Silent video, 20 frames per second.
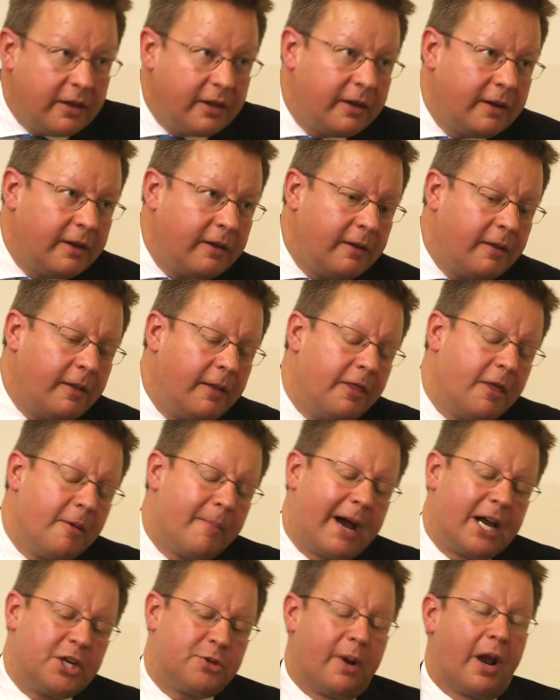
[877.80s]
the
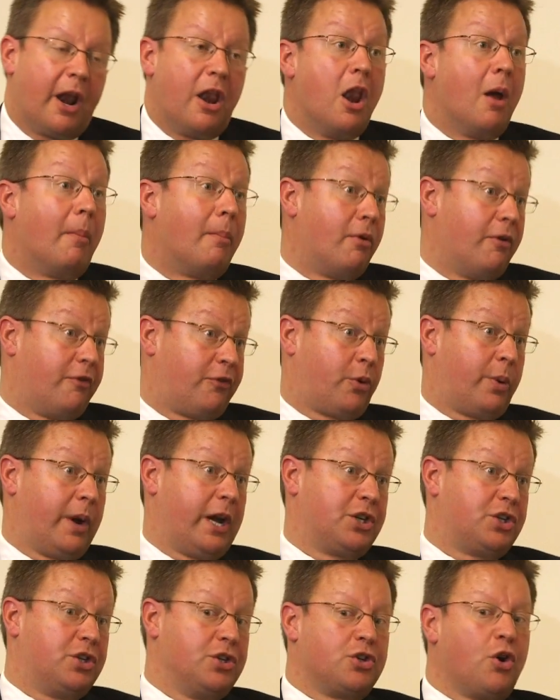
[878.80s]
management a number of
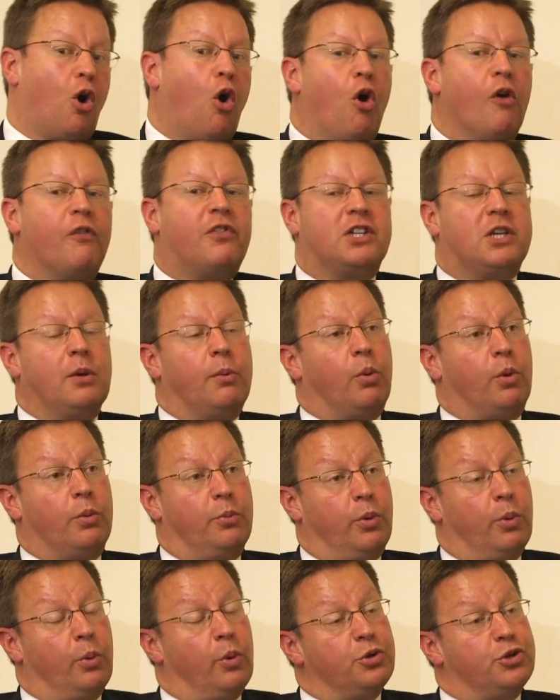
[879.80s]
questions. Obviously,
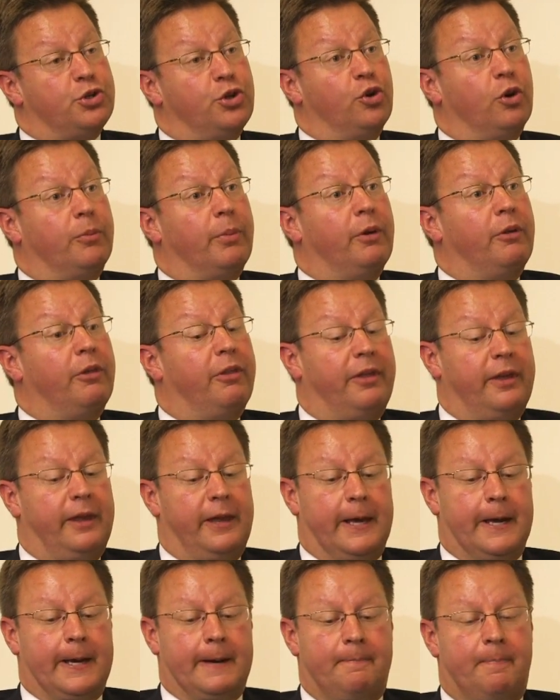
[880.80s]
we want to know about
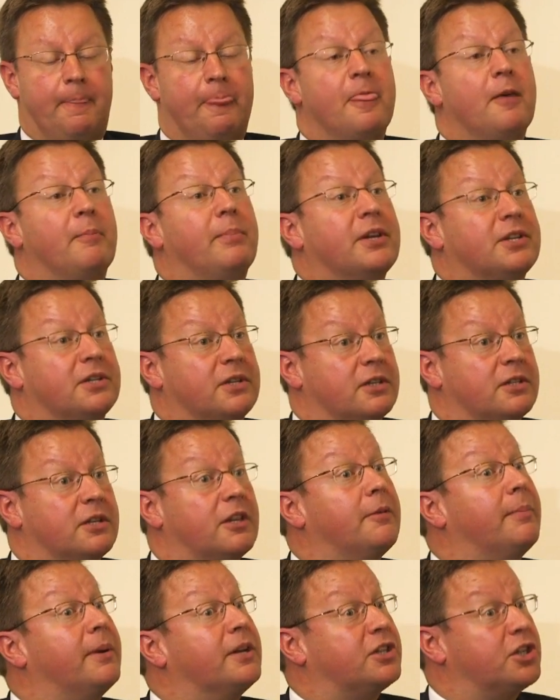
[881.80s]
the
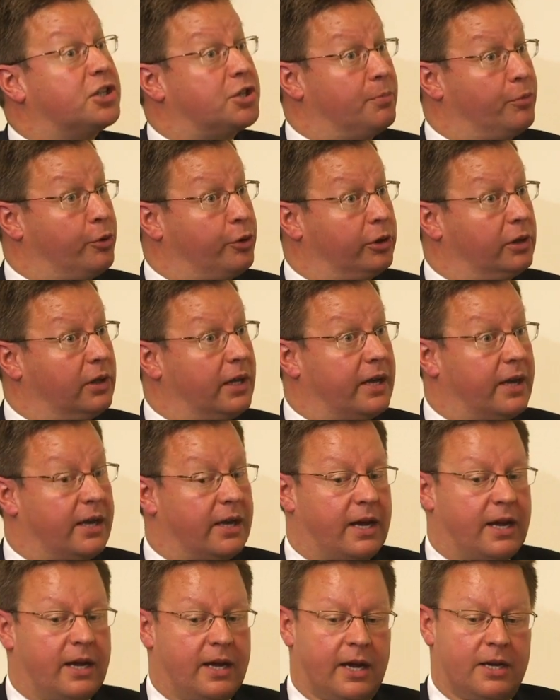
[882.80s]
business model,
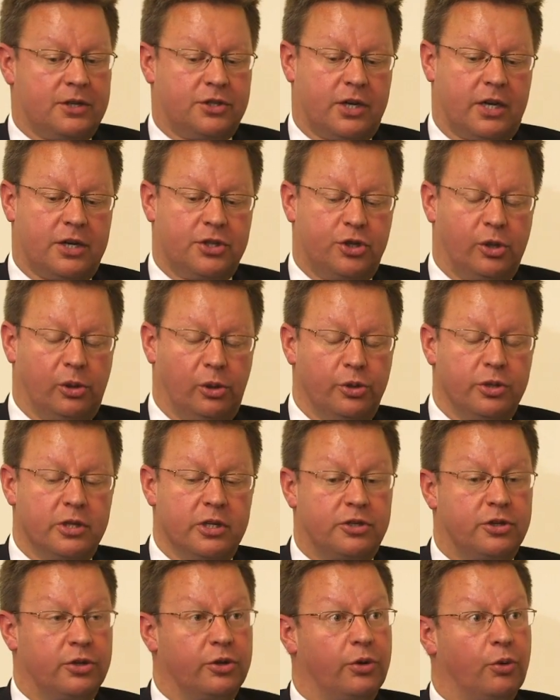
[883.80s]
as you
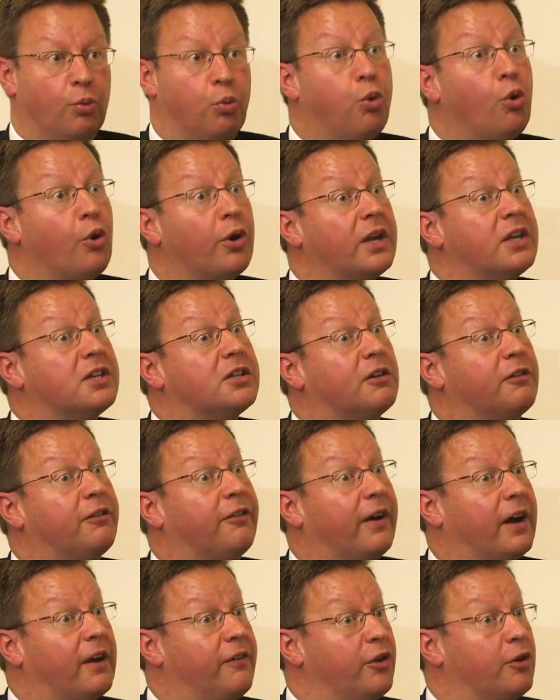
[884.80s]
alluded to. What is their
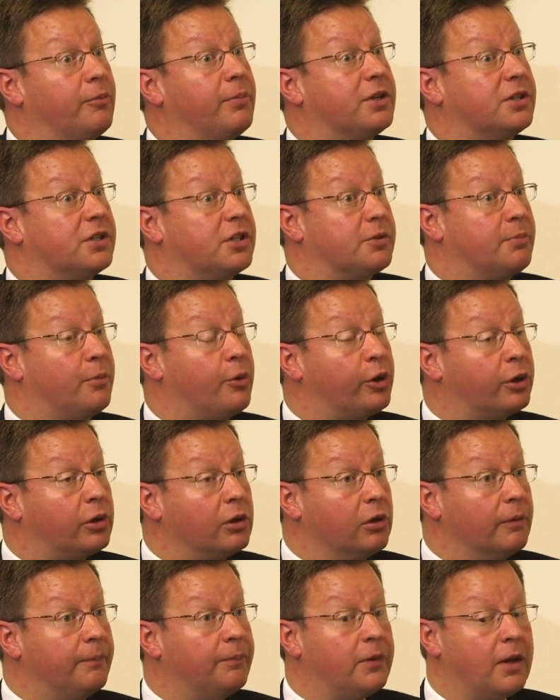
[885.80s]
5-year business
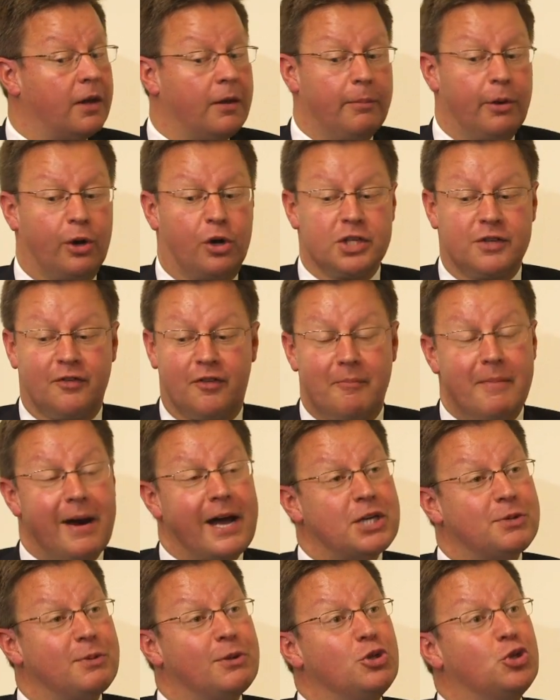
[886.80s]
model? Because if a
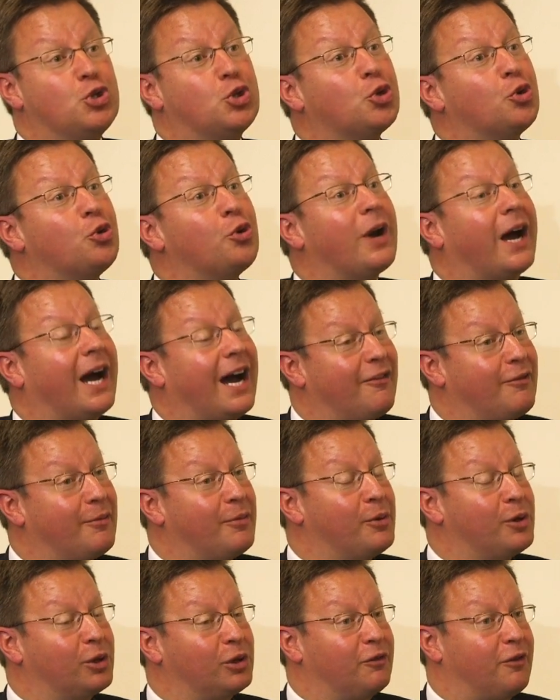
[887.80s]
management don't have a
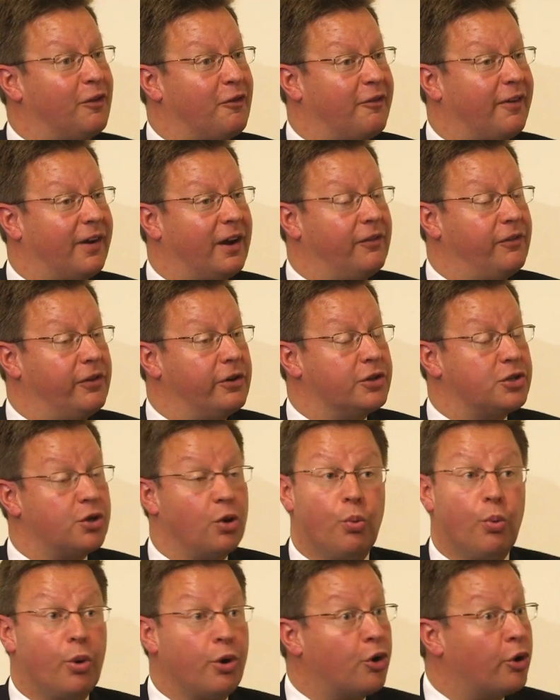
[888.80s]
model for 5 years,
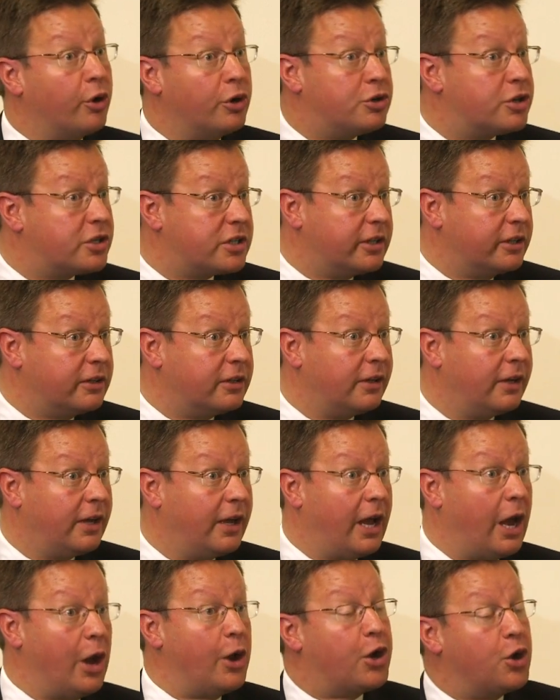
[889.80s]
we're not interested.
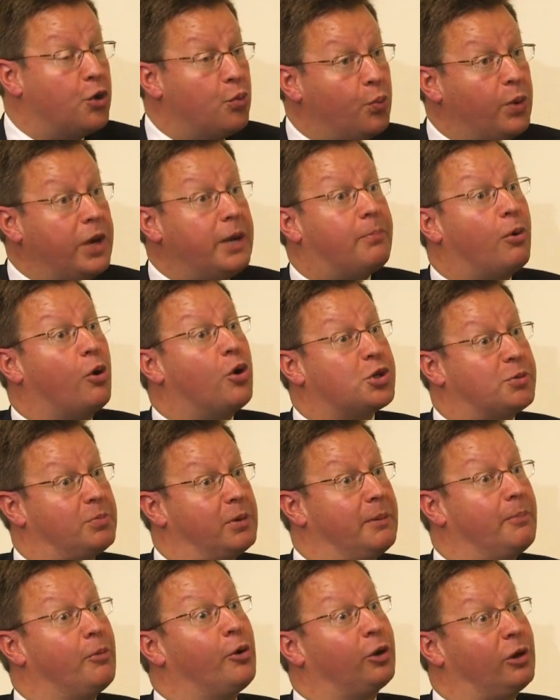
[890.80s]
How can we
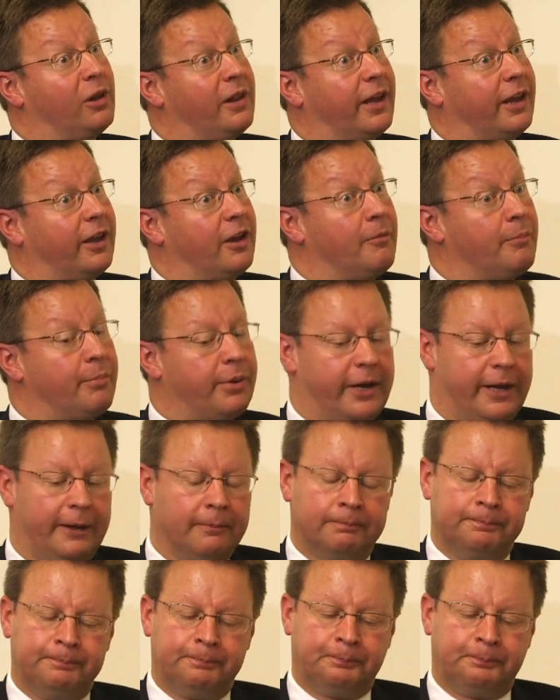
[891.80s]
possibly model that company?